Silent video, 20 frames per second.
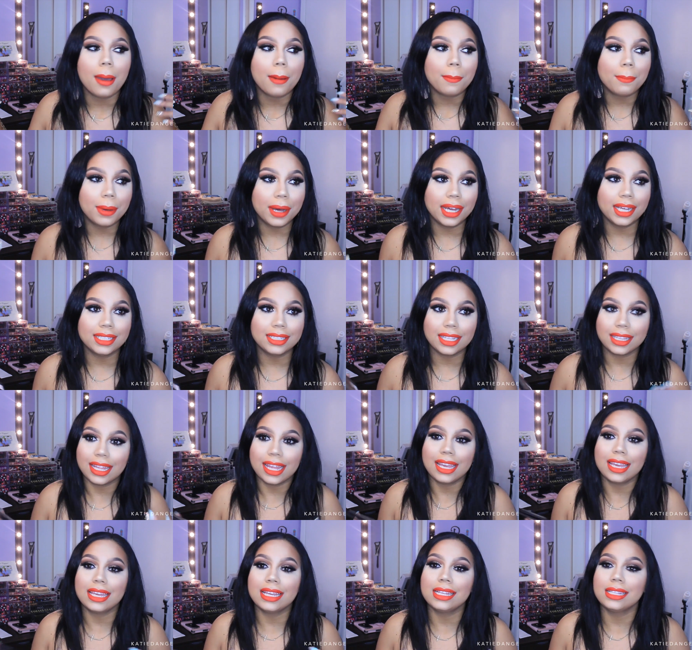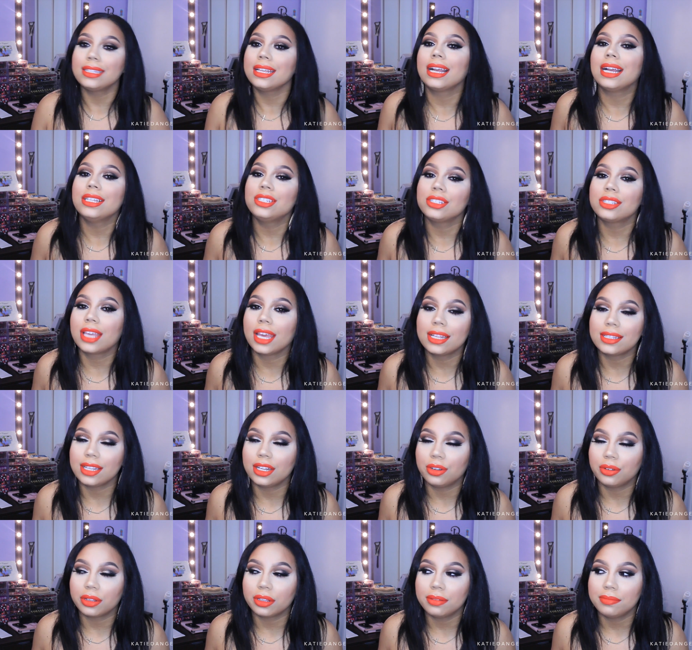But the thing is, like, I just can't say
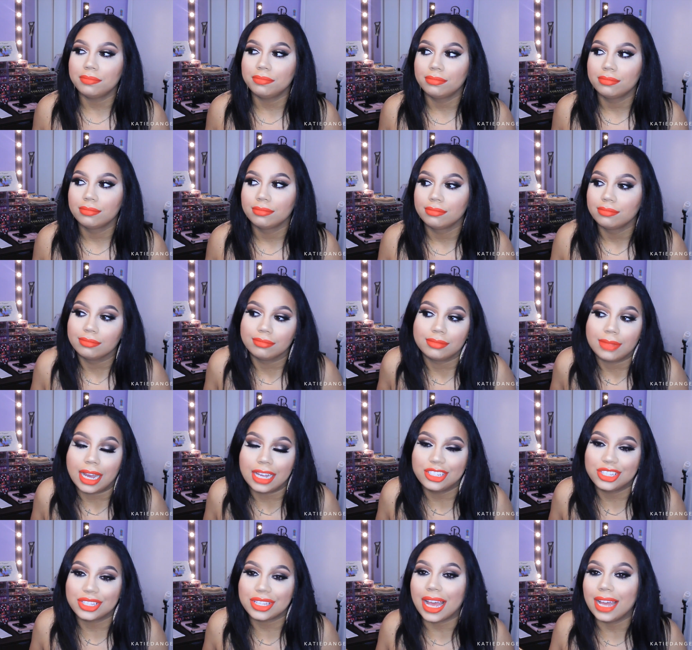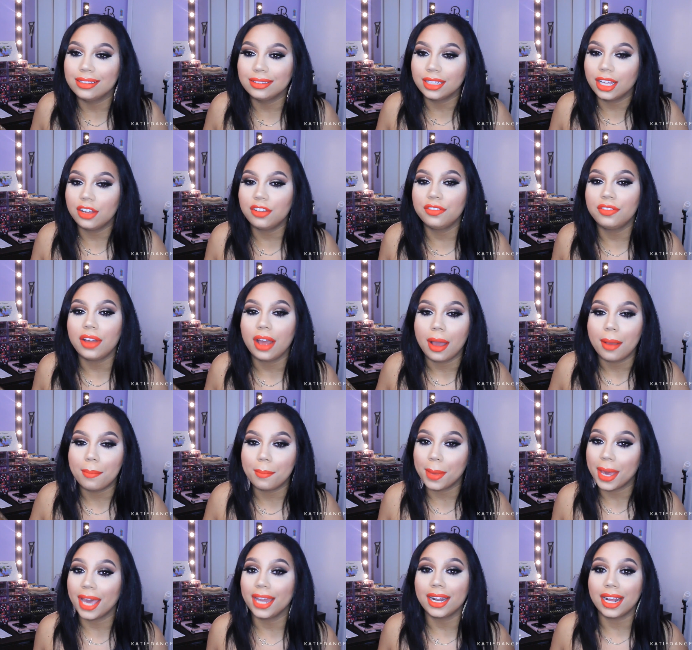no to them. I love
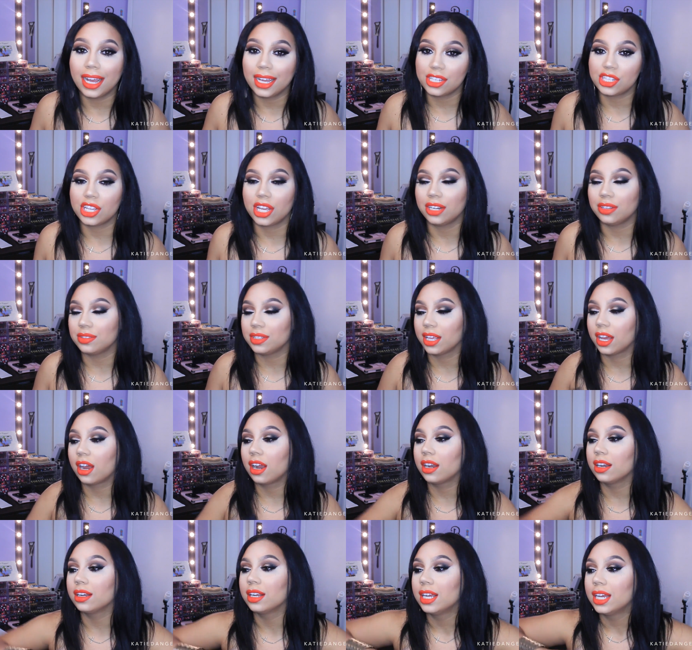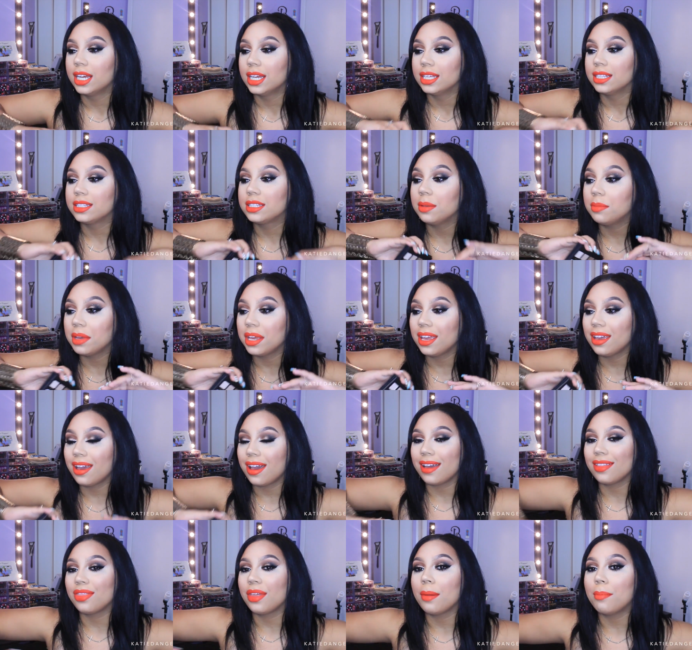matte eyeshadows. They are, to
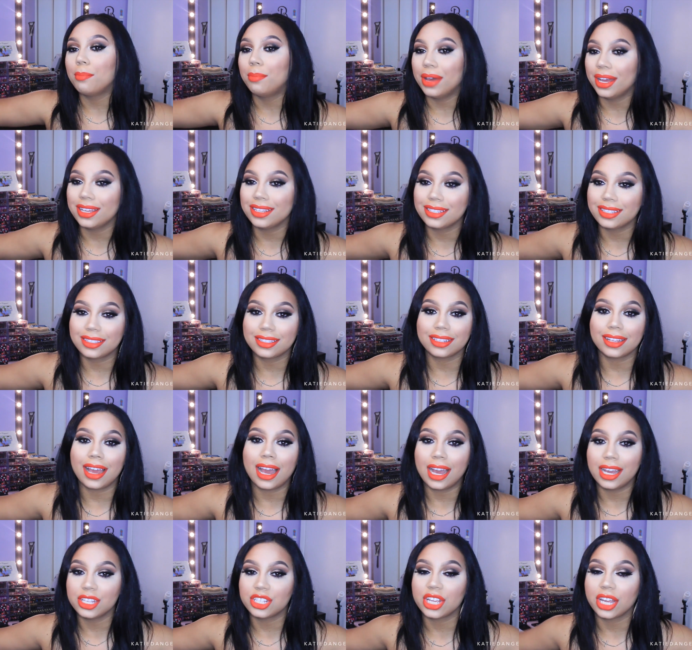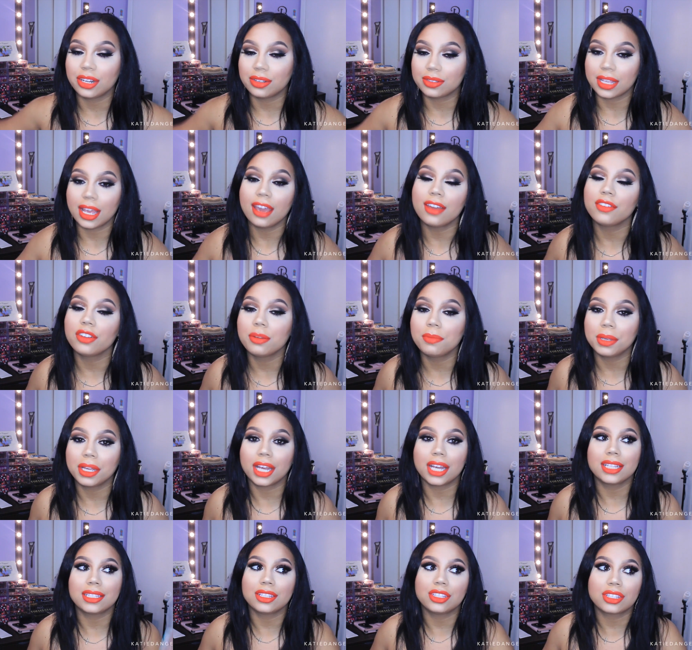me, the best eyeshadows ever
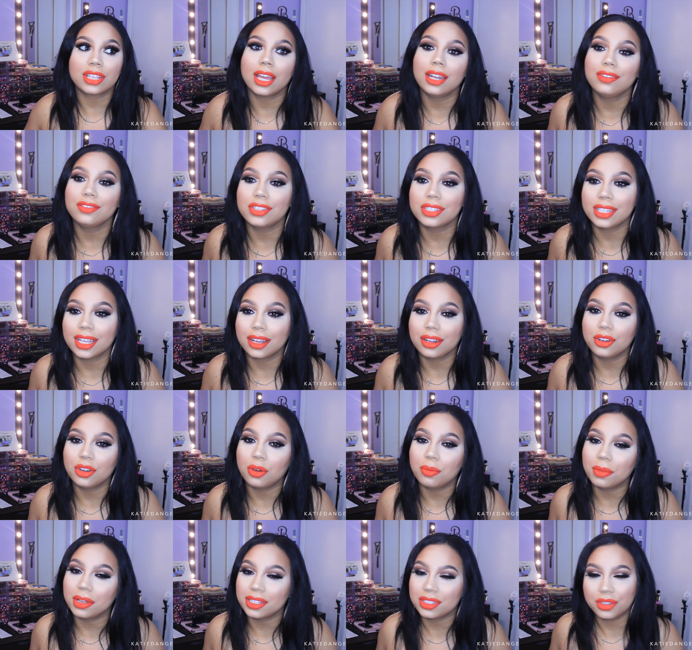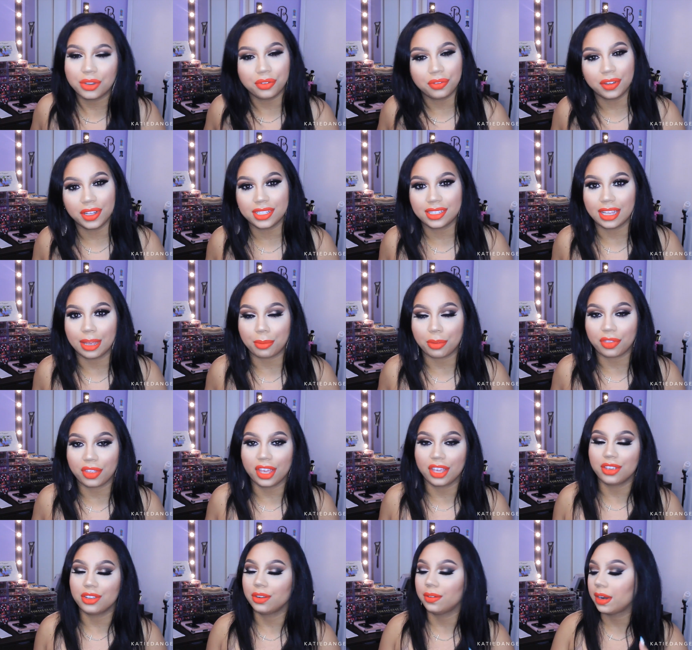because it's kind of just like a no muss, no fuss type of
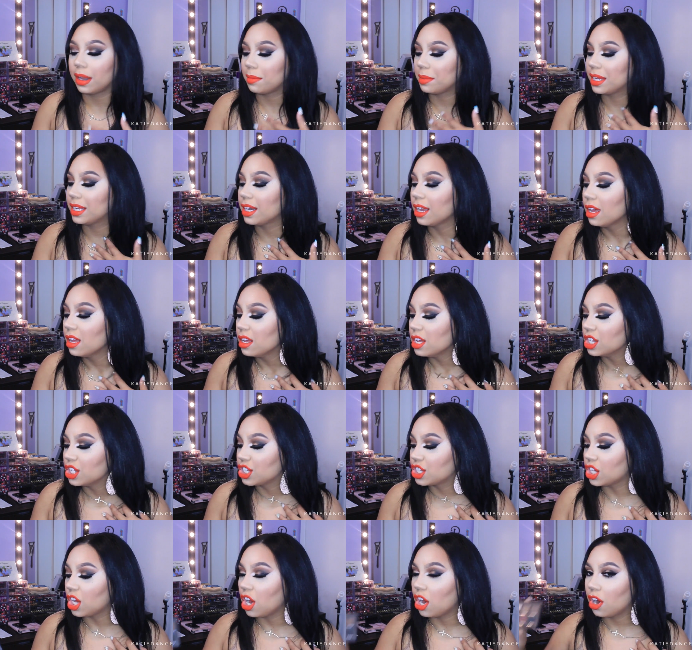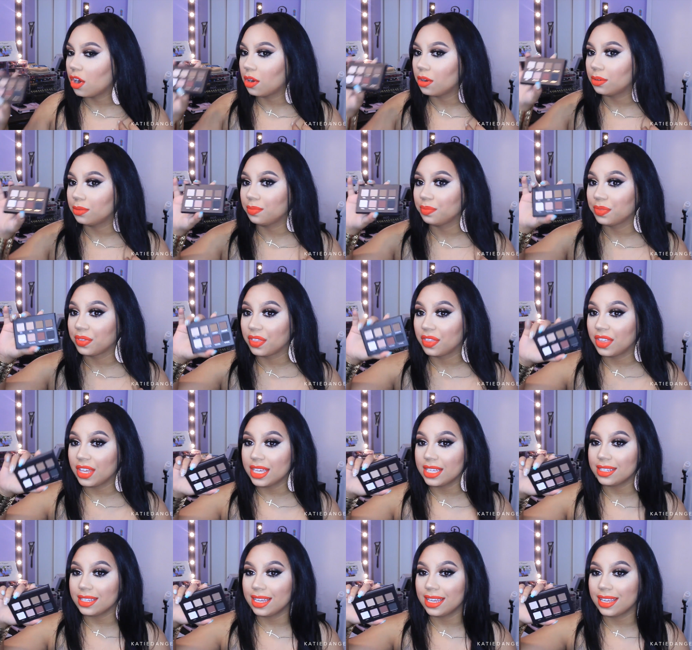thing, you know what I mean? So
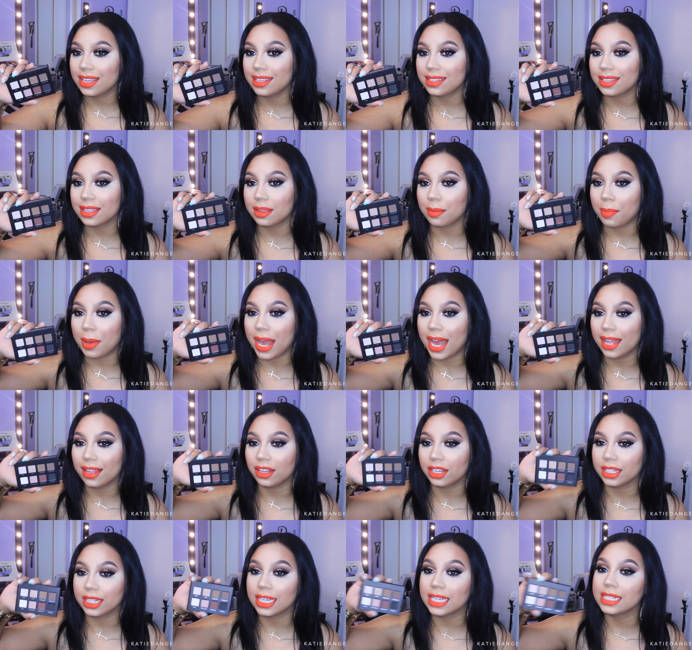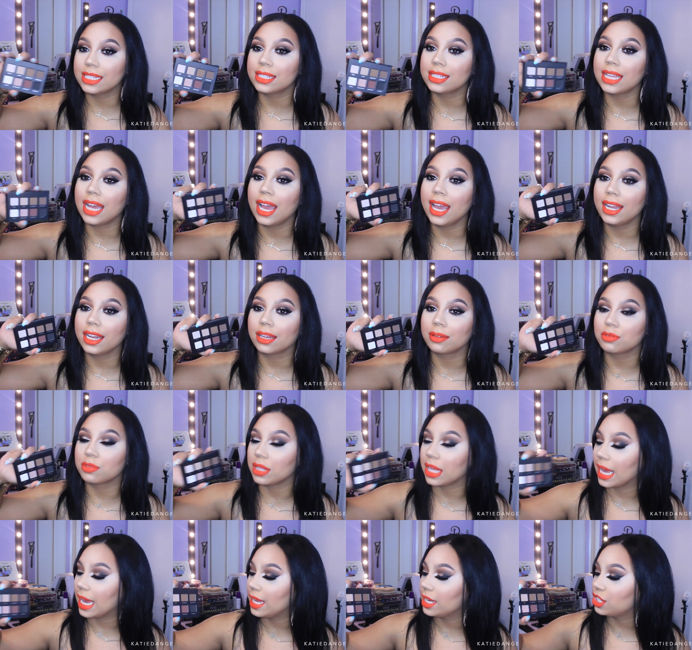this is the palette on the inside. It comes
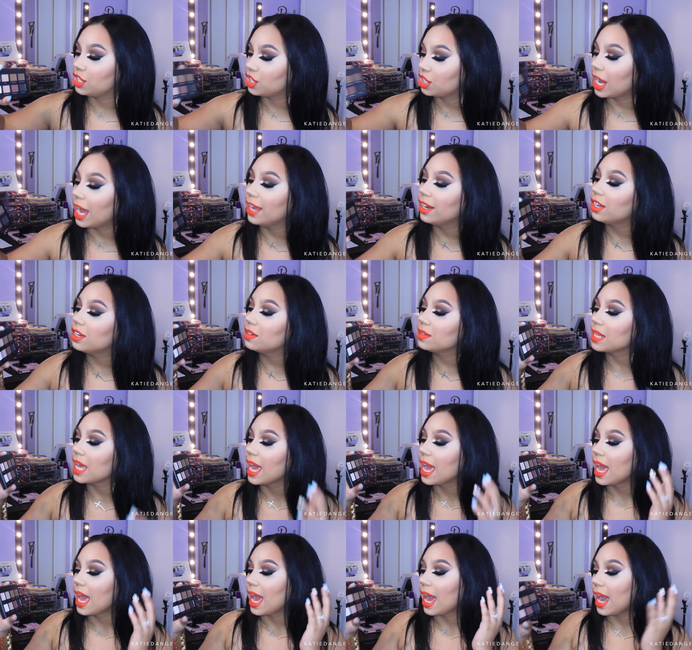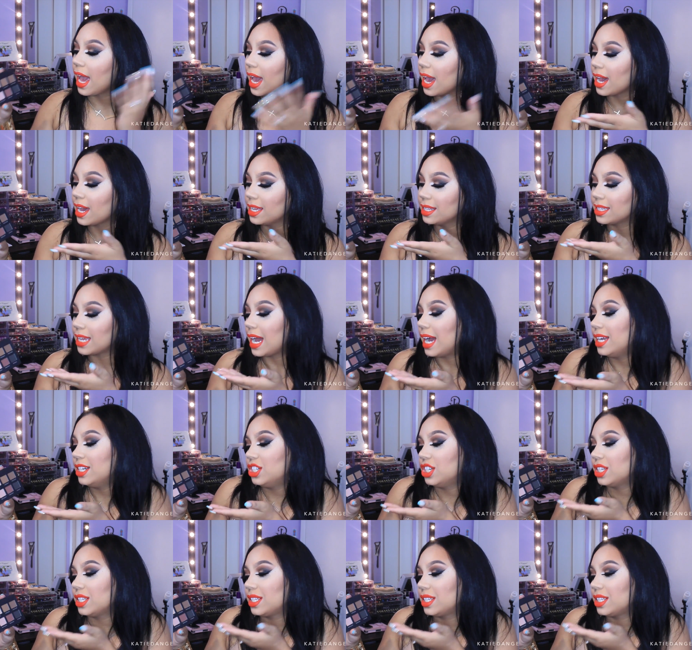with 8 shadows, and I